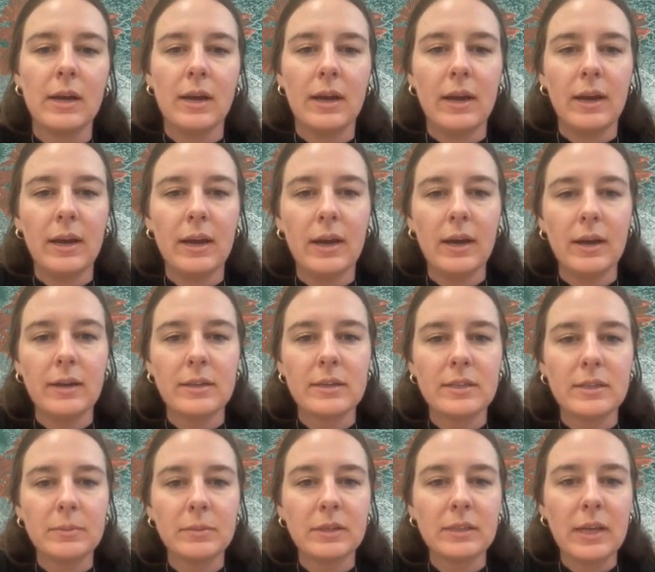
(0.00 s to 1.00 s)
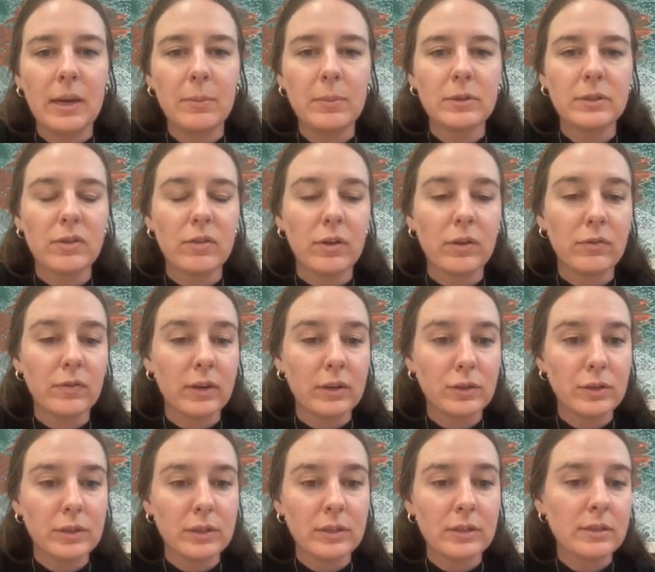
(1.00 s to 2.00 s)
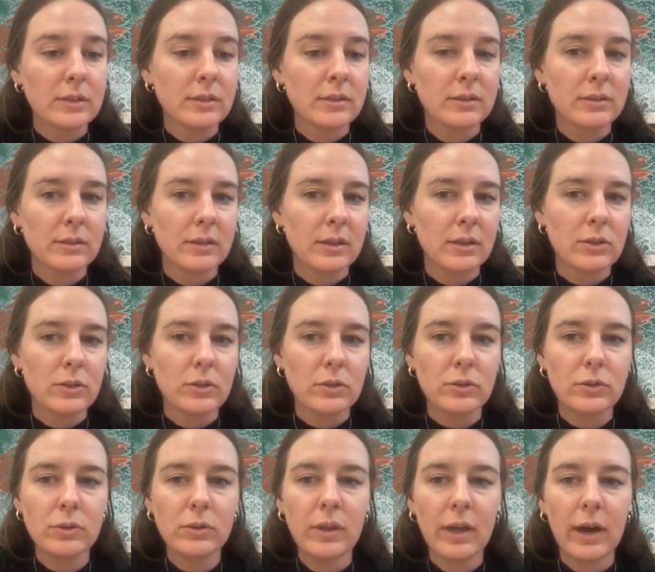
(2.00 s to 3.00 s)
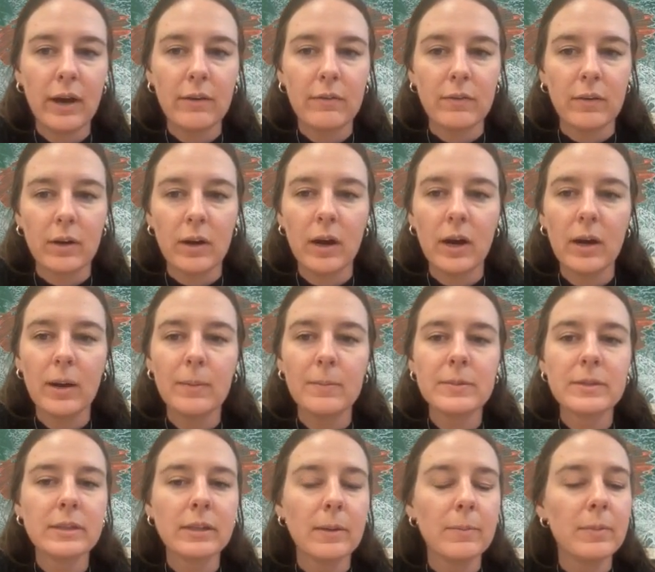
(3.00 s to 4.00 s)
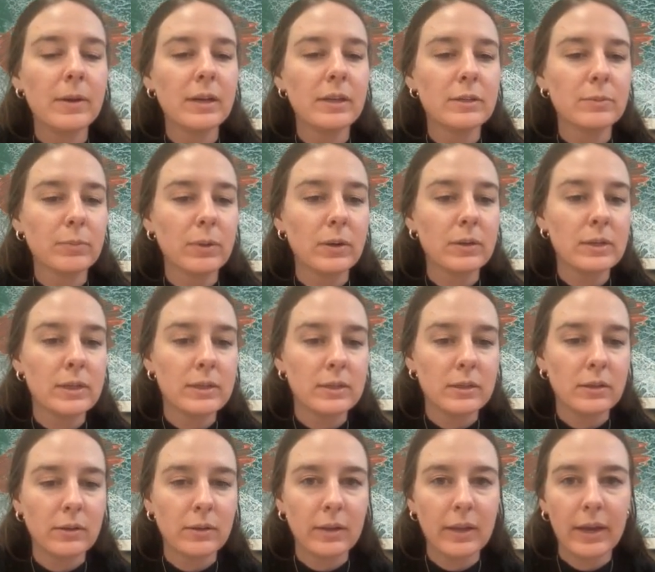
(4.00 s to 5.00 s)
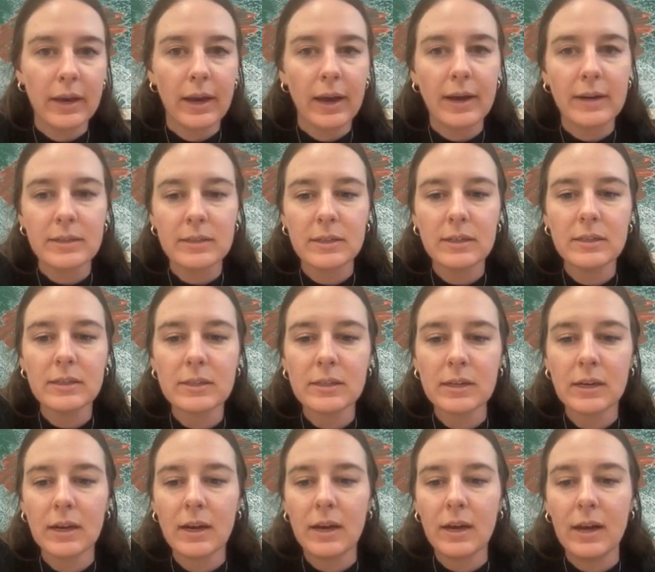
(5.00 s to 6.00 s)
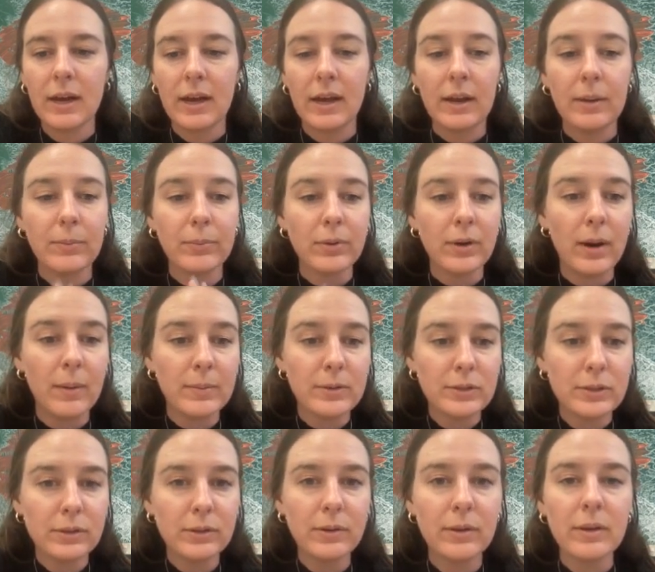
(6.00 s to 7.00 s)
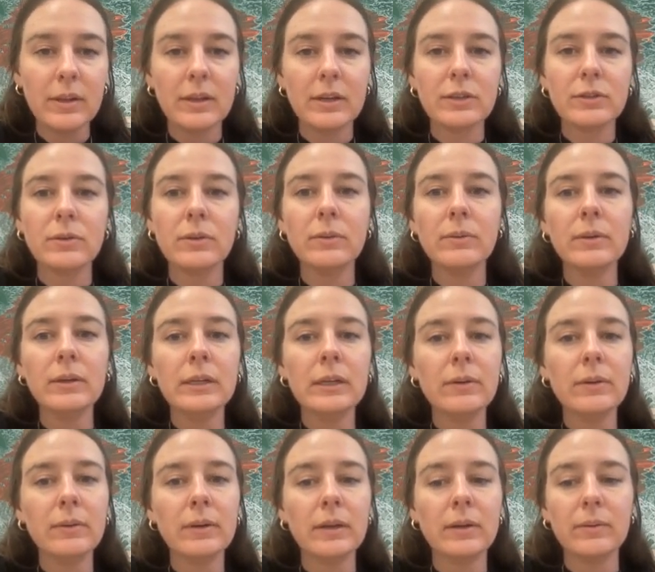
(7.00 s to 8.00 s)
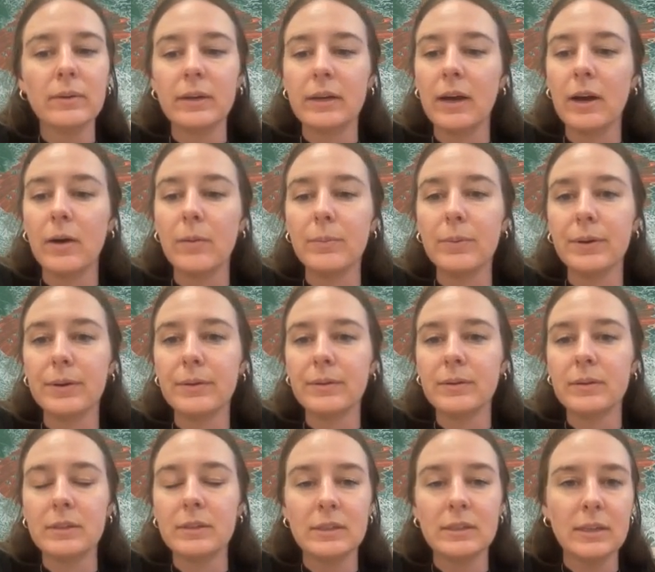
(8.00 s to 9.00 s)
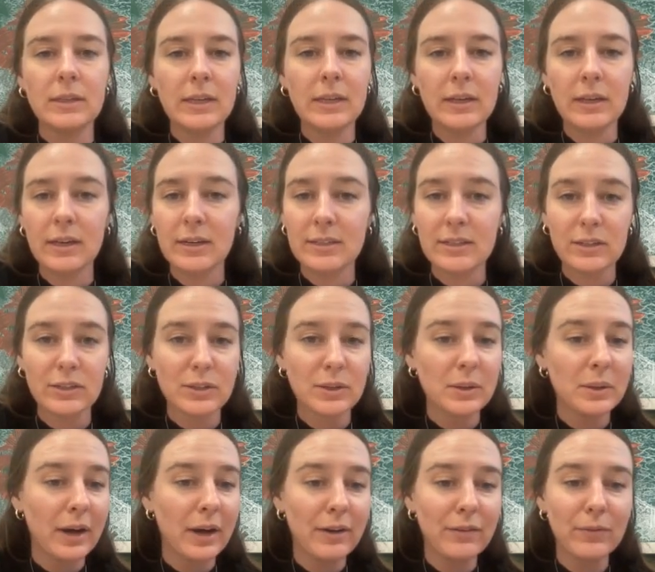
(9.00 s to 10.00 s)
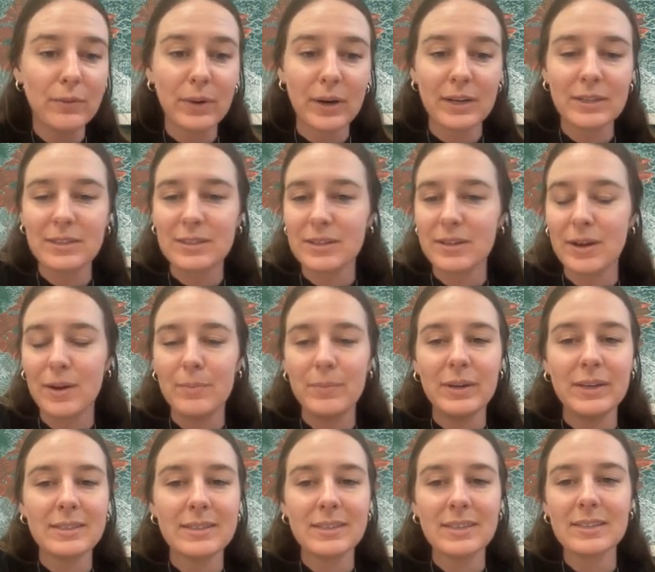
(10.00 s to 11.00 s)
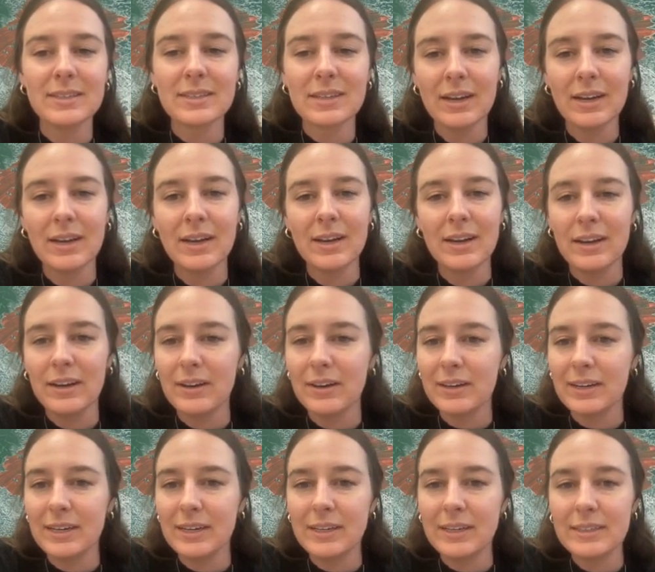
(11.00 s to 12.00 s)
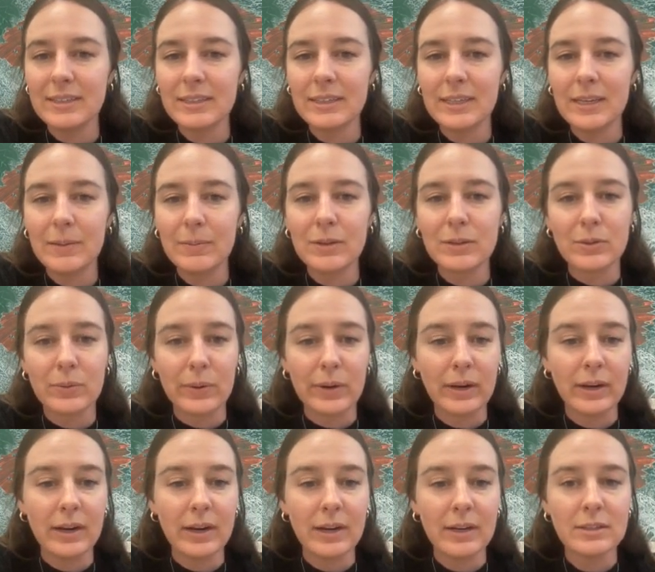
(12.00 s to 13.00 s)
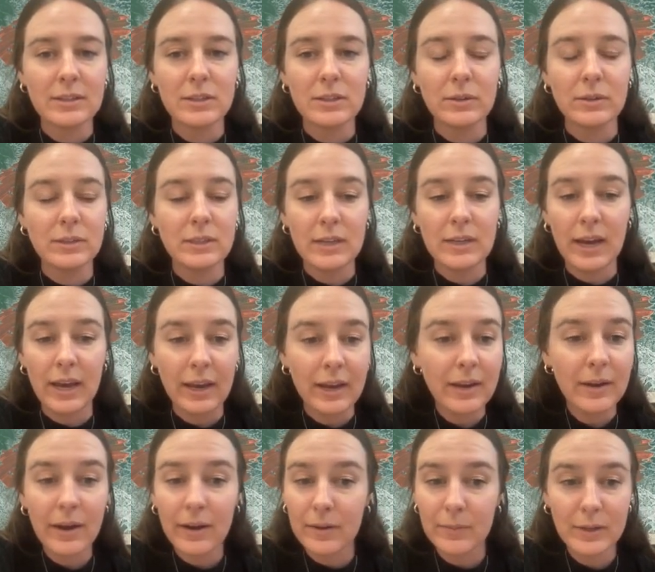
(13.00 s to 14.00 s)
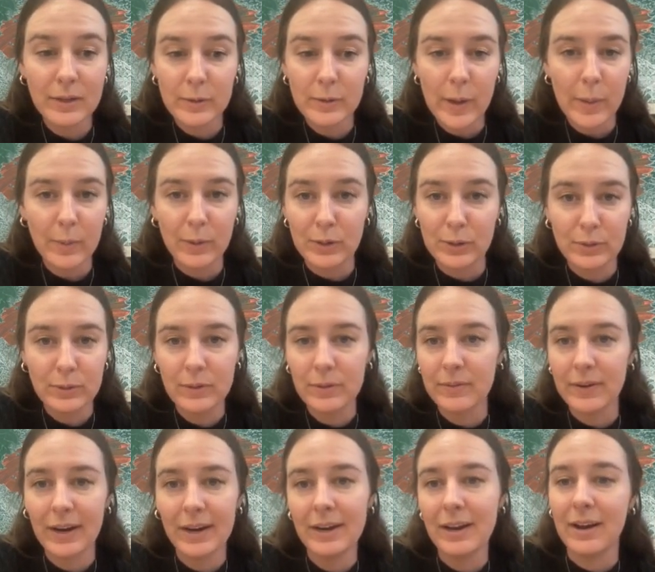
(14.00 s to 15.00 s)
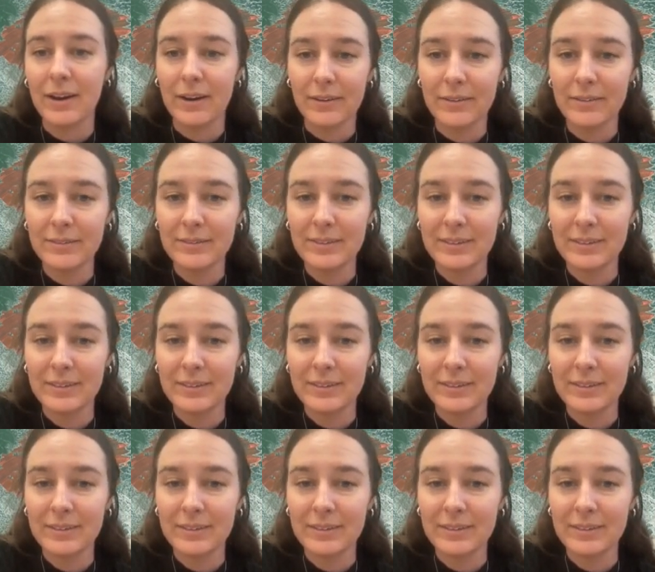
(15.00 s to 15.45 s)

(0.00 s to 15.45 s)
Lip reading: and some examples of their functions. And so do that for carbs, lipids, proteins, and nucleic acids. And I promise you, this will really, really, really help you, because there's a lot of words, there's a lot of pieces. You're going to need to keep this organized. So take out a piece of paper, do it right now,